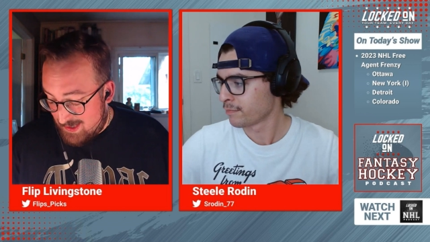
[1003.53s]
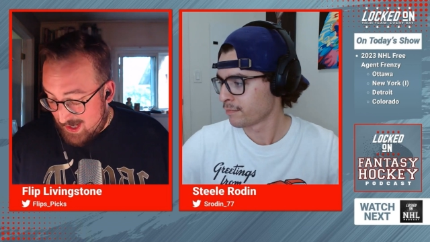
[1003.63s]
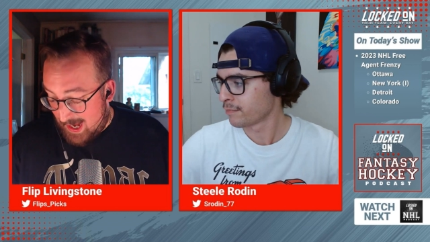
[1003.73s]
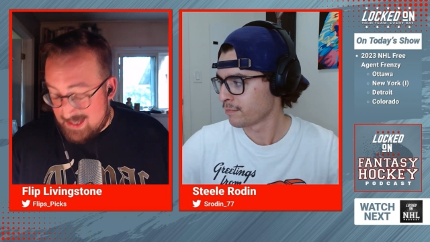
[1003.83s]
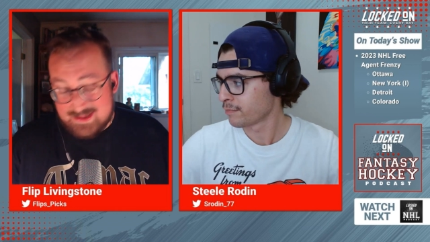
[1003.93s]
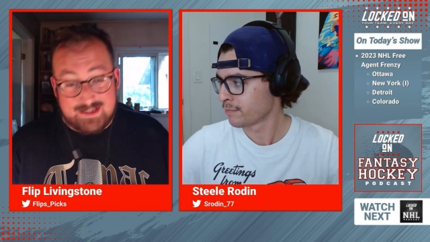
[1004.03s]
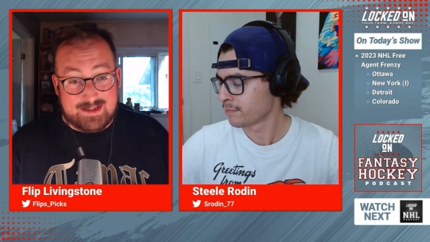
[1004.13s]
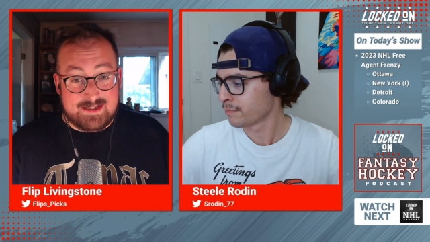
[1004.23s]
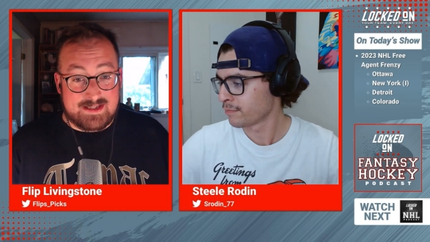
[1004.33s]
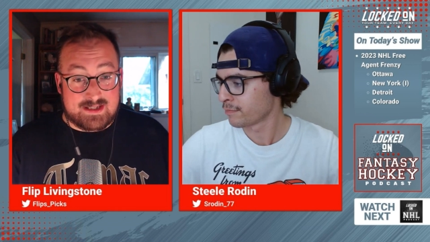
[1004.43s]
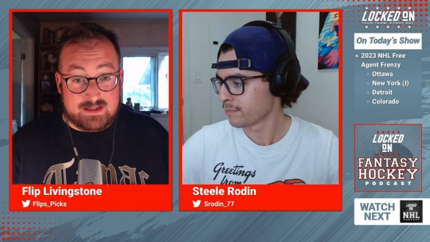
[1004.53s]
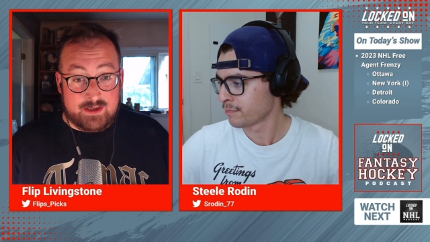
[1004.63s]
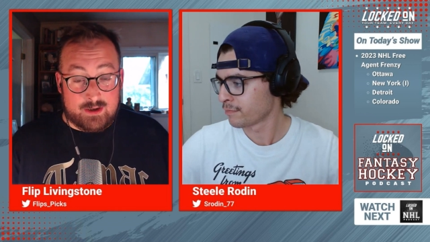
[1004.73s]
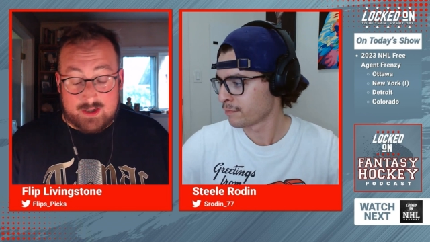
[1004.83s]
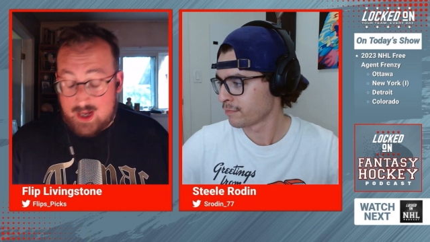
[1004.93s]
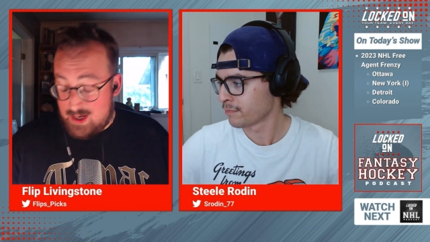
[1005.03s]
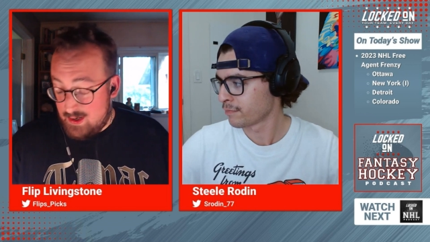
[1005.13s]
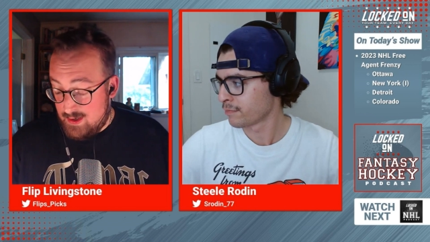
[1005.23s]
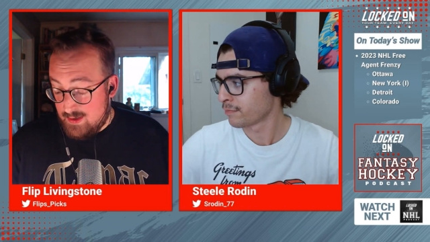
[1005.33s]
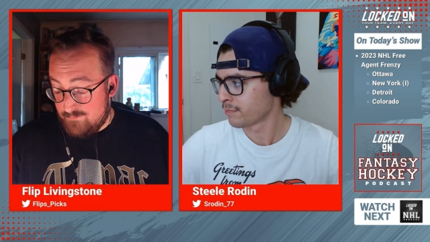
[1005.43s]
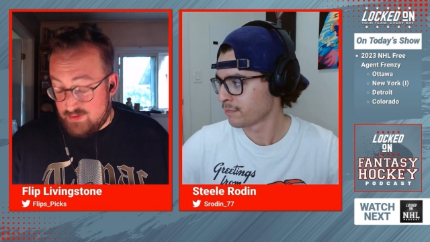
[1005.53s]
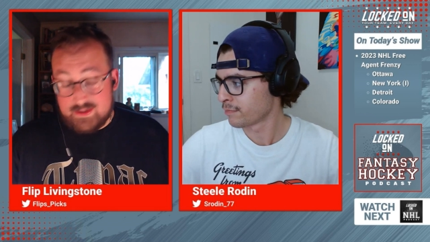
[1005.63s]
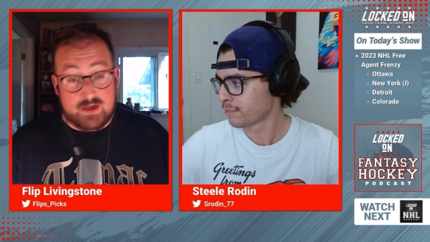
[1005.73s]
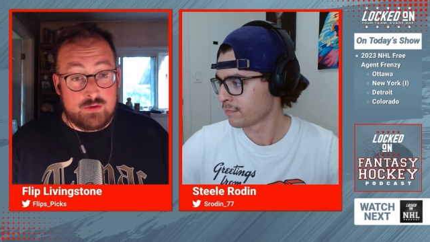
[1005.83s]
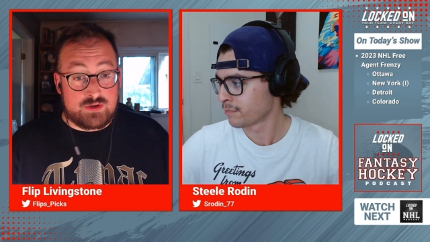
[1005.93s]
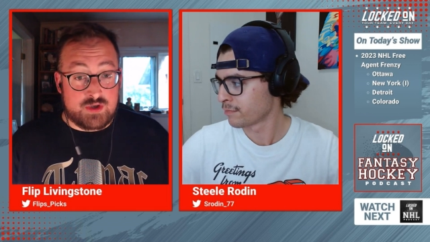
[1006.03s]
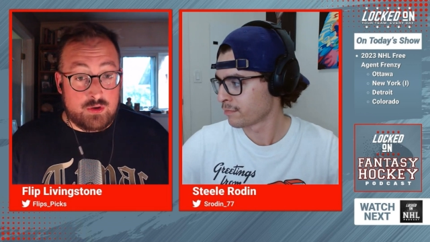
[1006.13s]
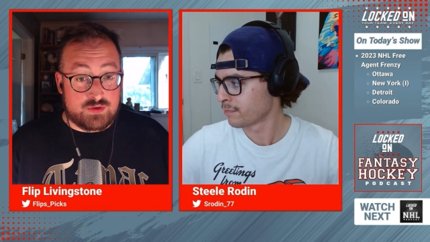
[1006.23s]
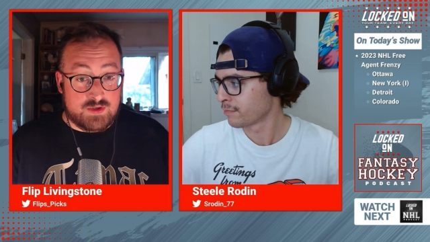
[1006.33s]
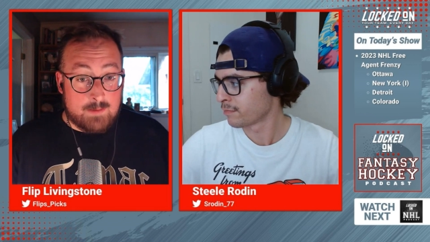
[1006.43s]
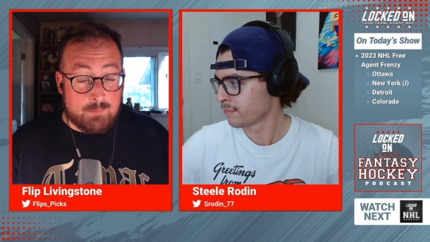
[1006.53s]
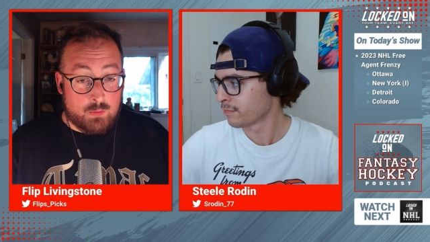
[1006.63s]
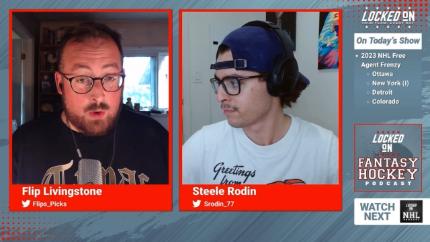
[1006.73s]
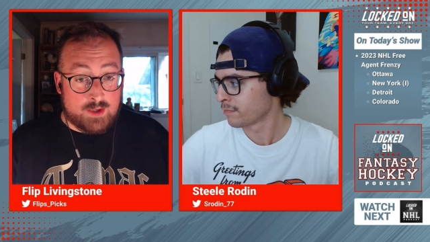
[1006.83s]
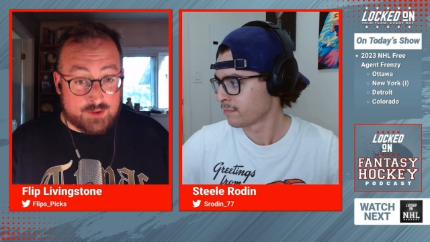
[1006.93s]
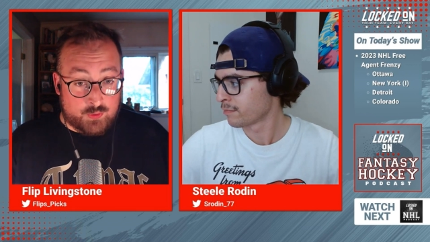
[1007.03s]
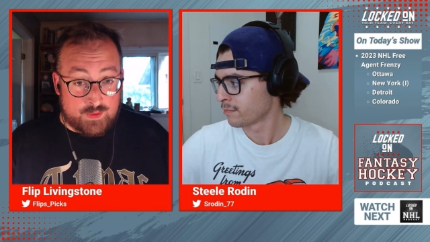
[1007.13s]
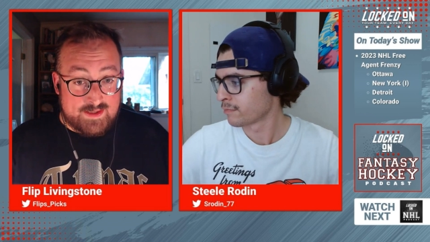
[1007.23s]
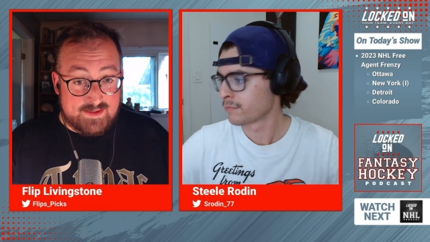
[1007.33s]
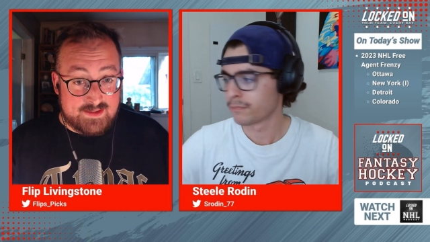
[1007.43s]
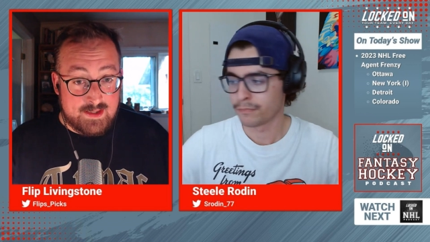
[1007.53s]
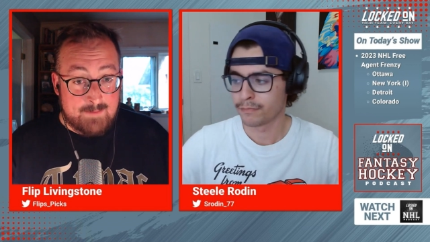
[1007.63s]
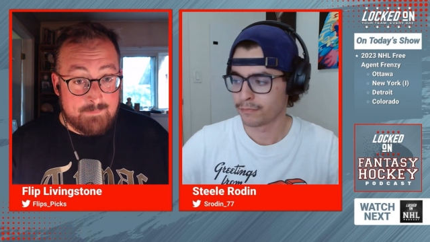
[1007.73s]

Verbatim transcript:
Speaker 1: I think this is clear cut. Ville Husso's number one crease